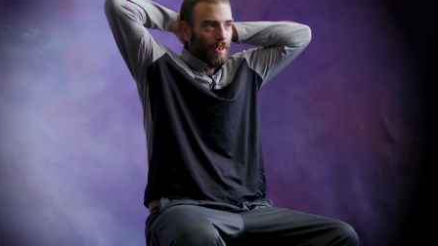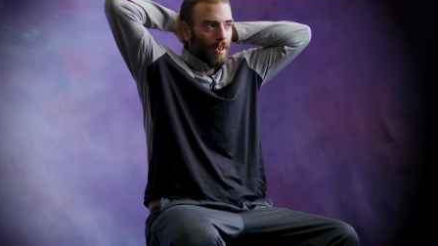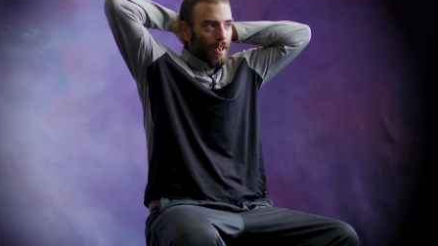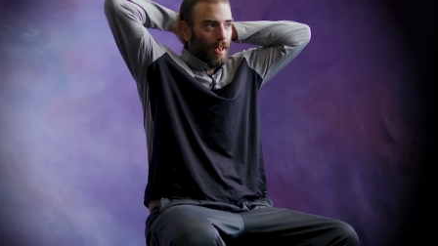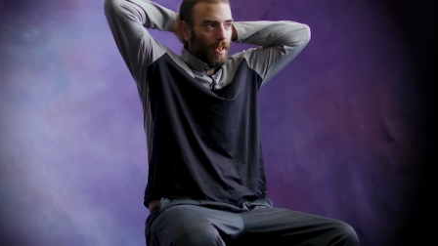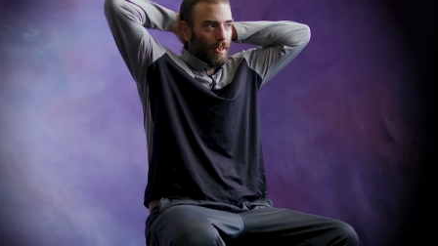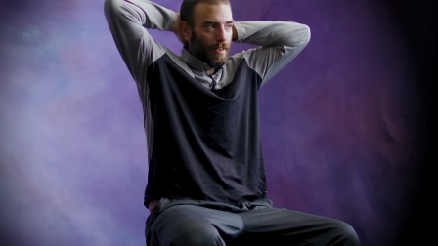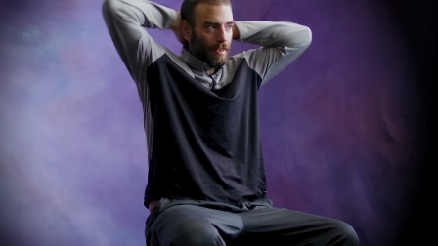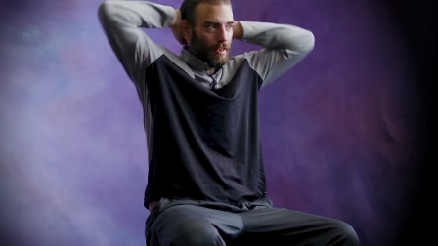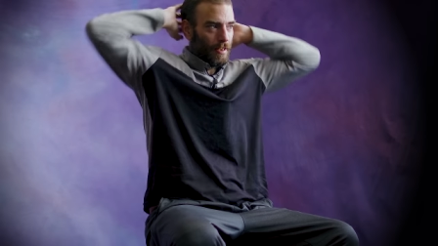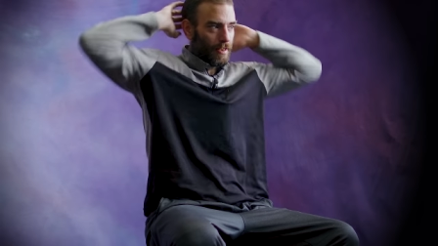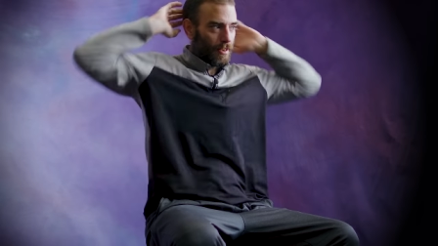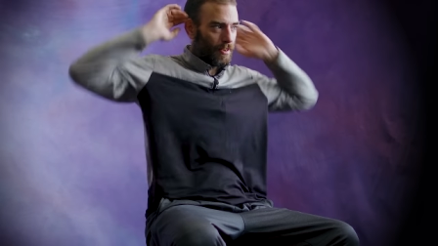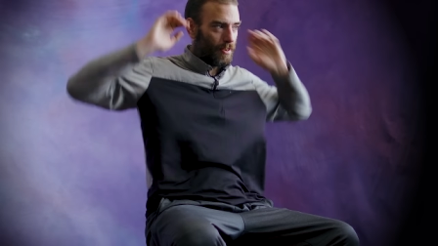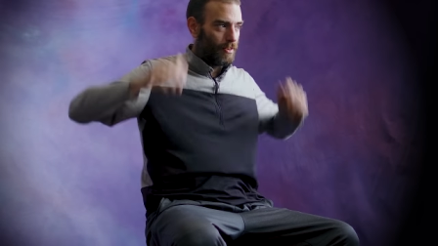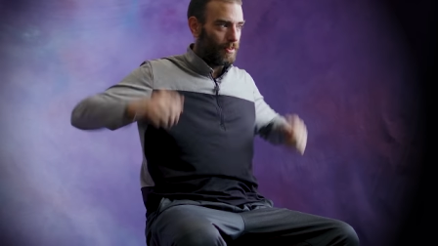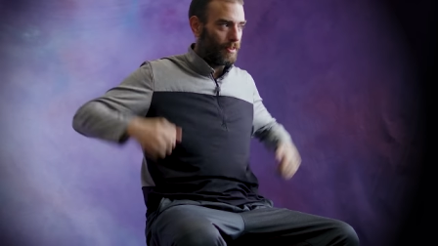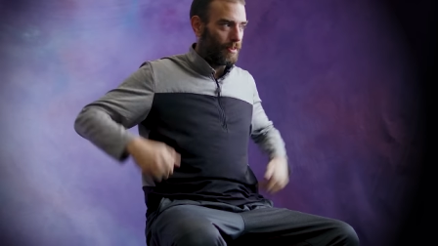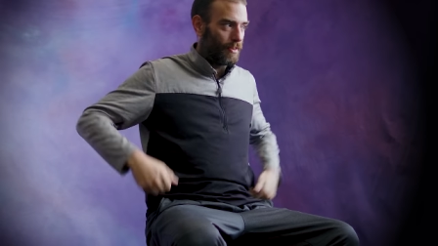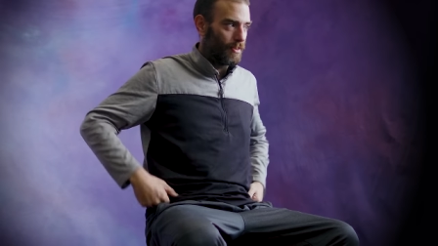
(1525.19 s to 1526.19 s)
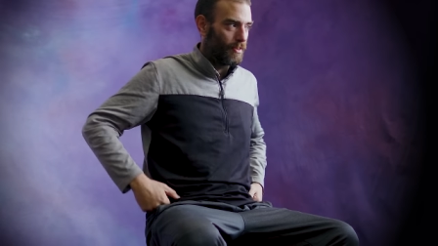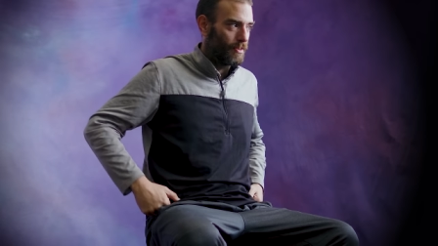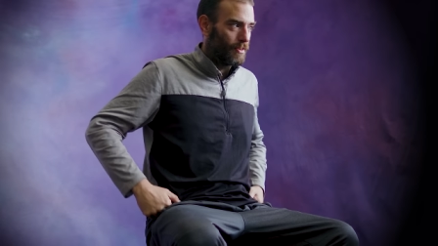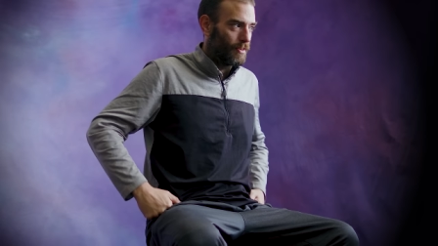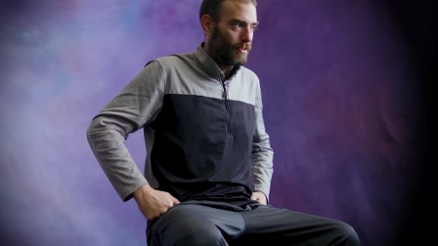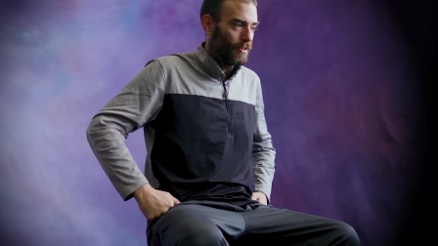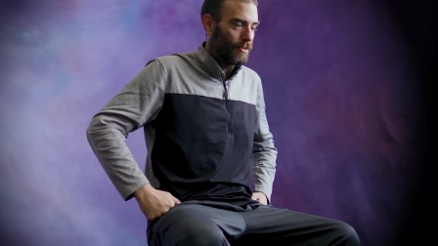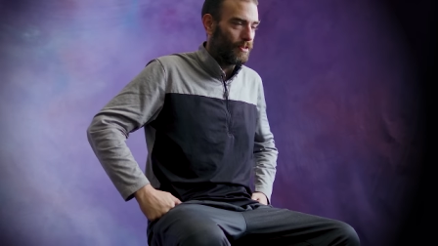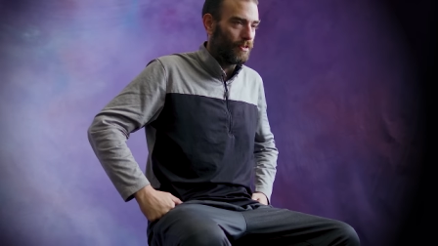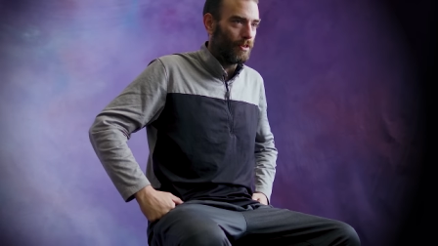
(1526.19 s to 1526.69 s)
and it's just
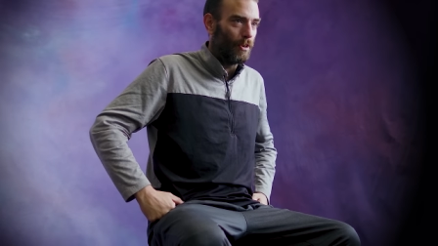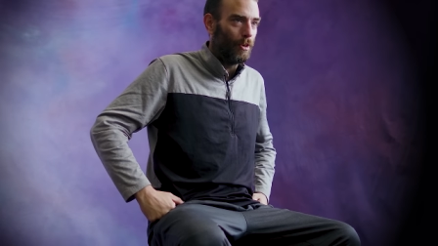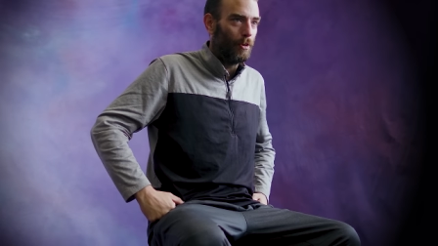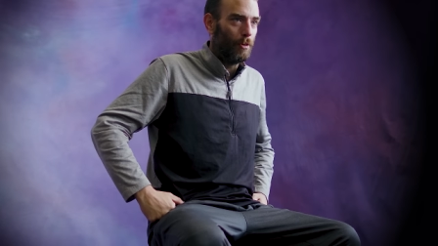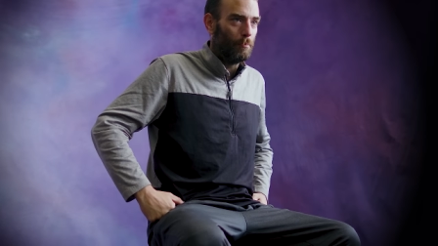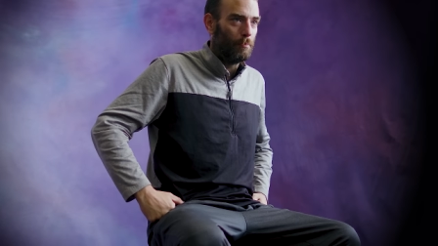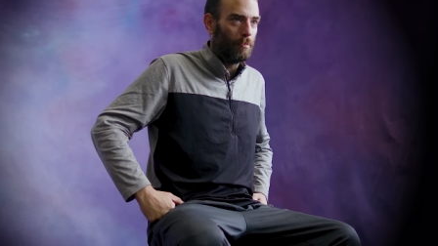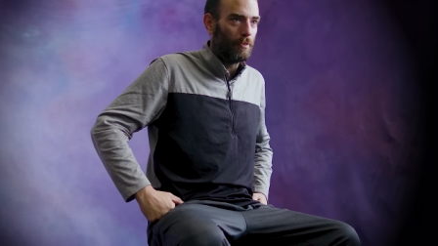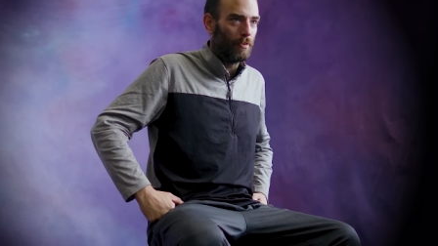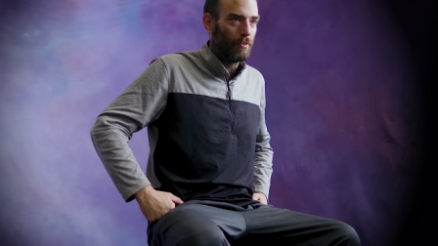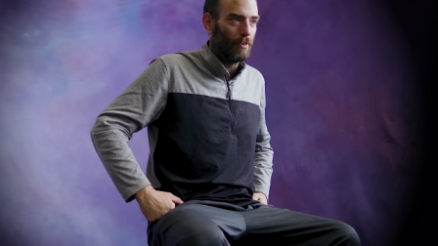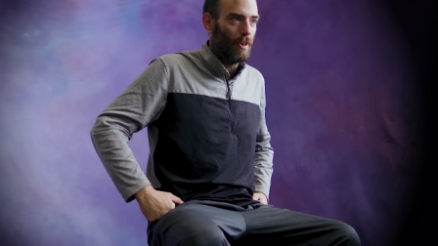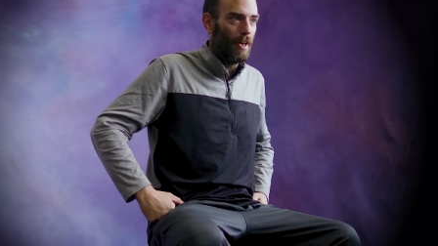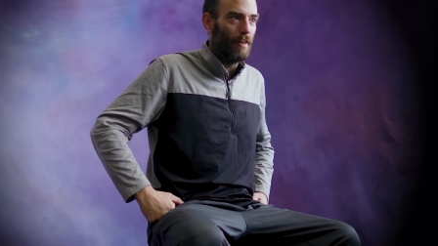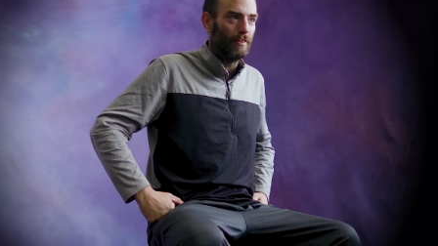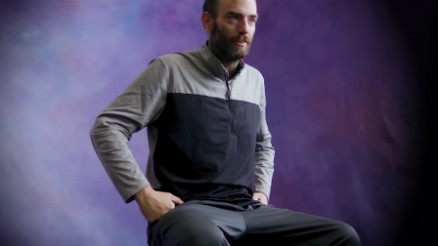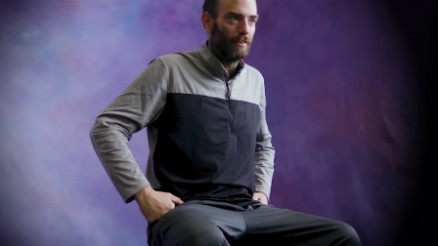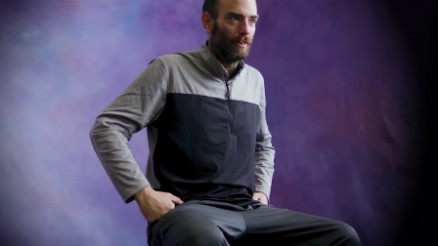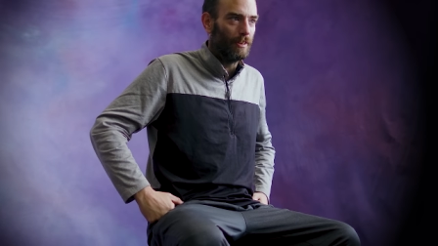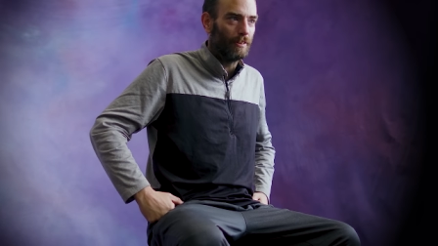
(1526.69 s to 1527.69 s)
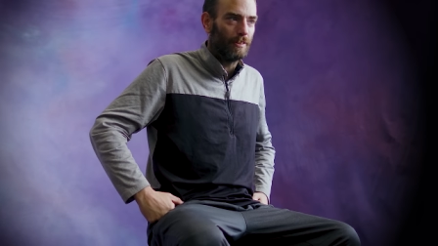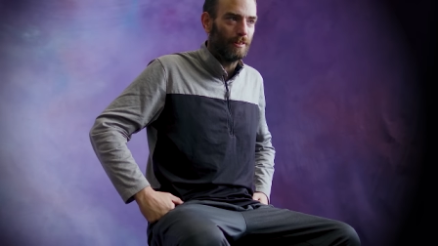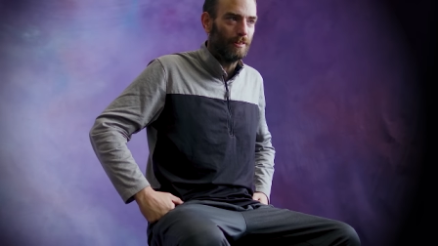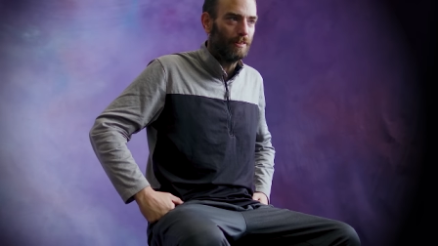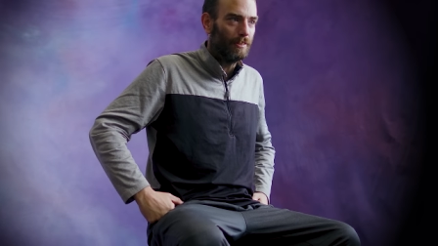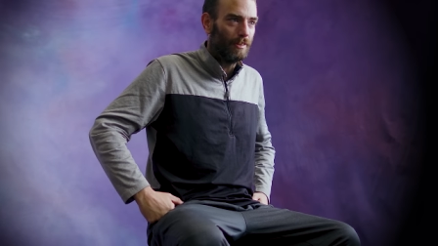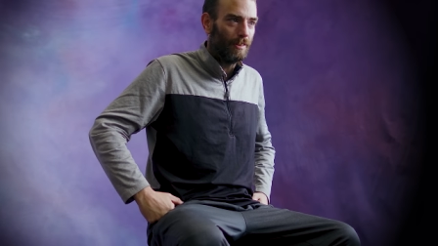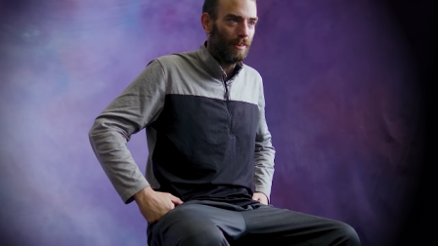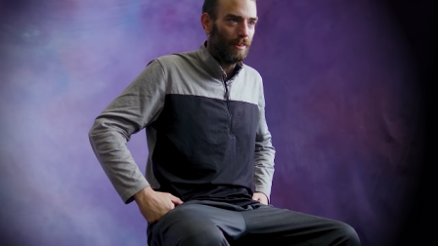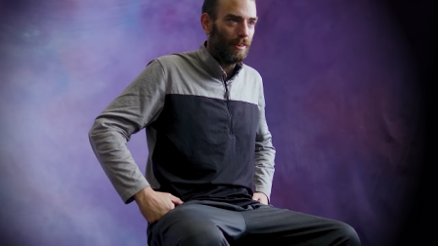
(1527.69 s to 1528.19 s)
so prevalent
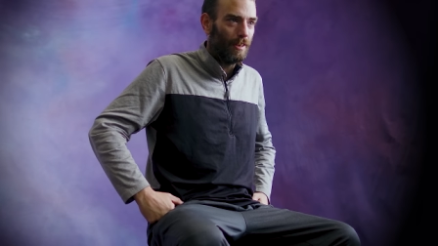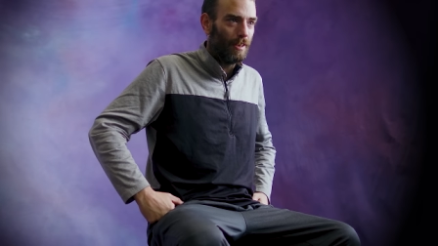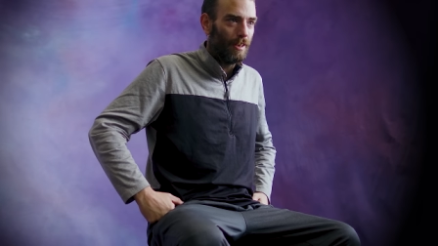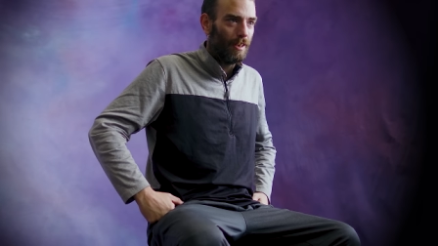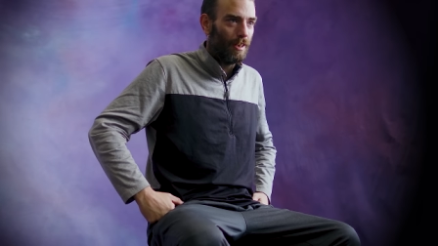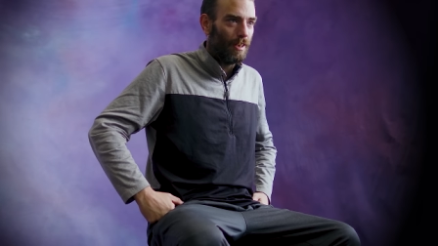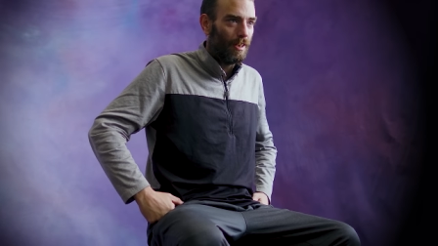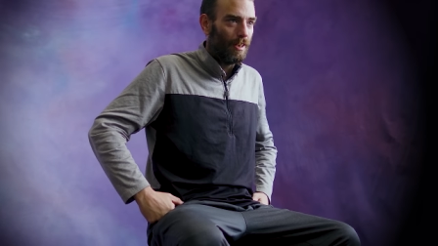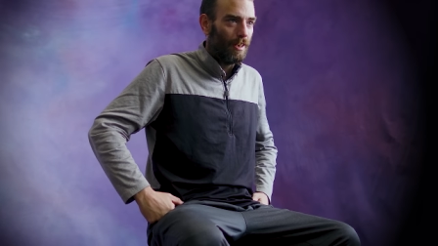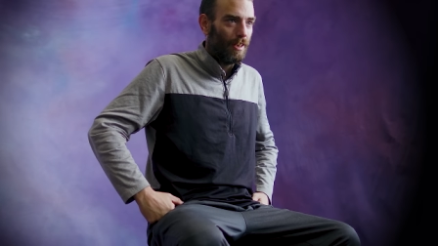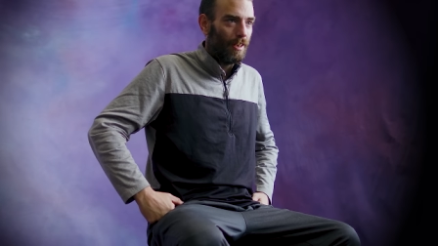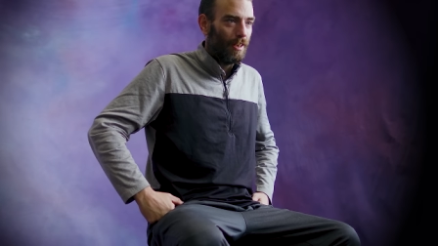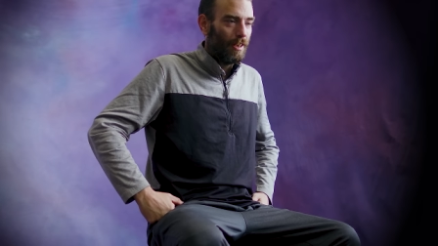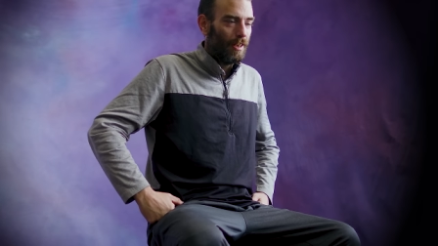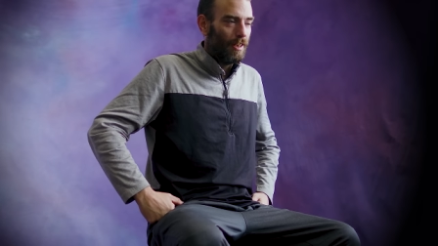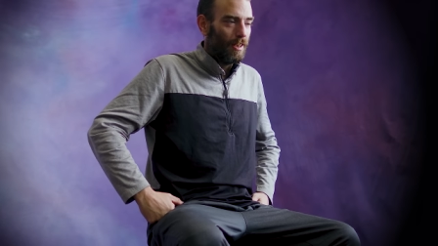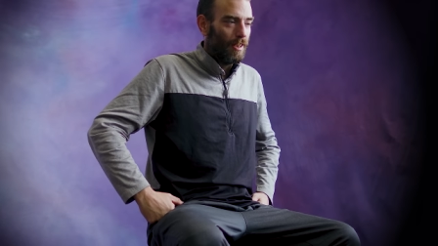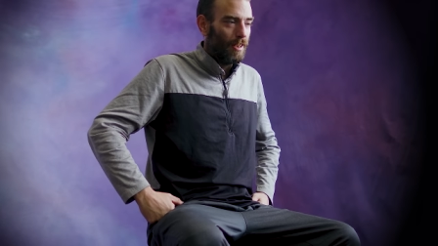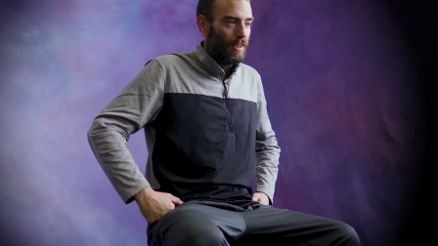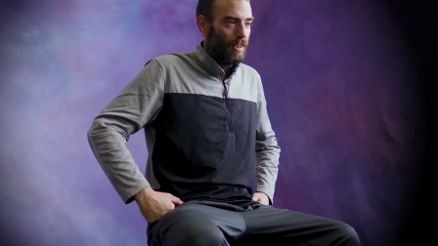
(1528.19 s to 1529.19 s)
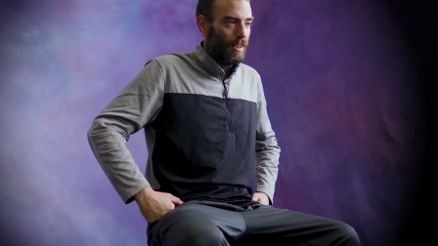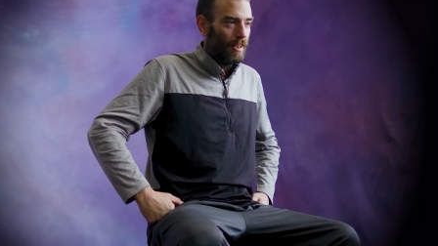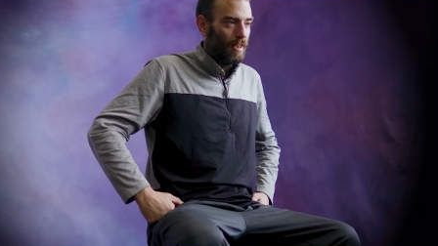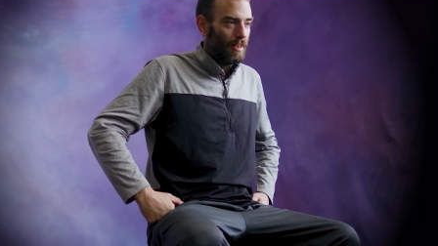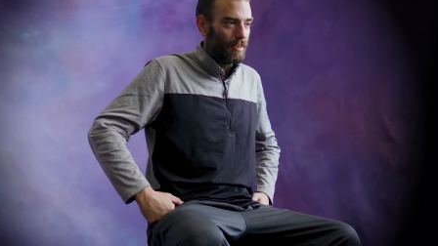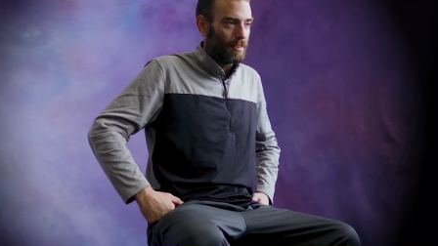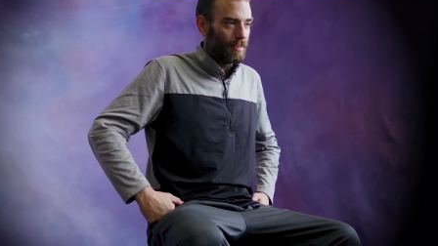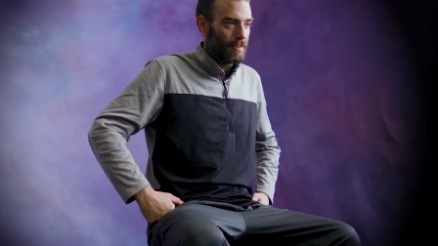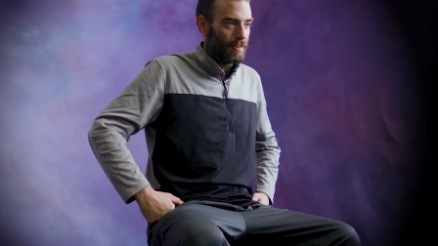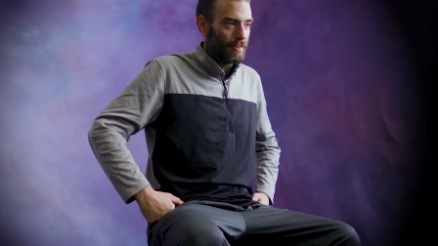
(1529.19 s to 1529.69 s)

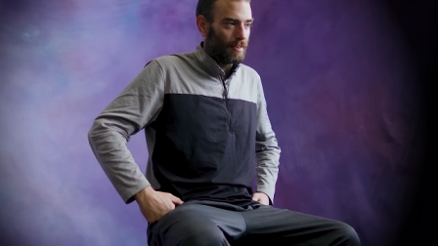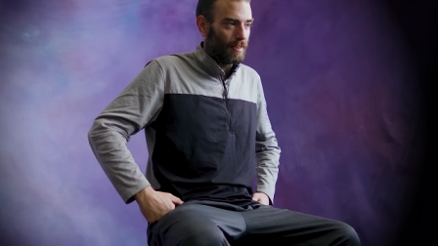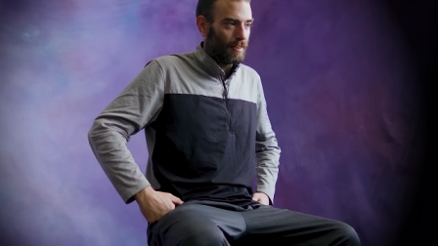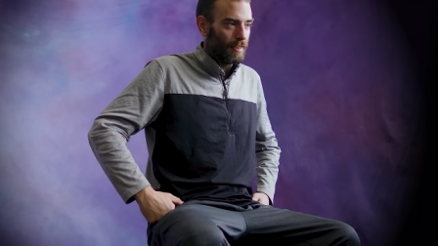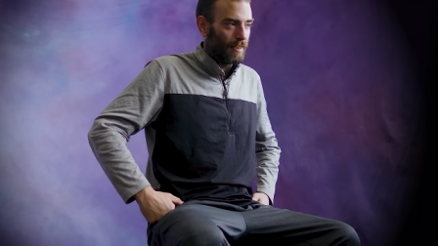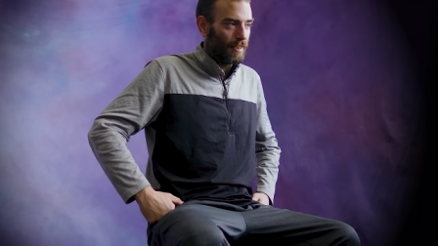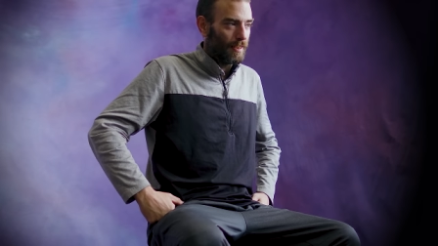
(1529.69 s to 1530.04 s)
it's just like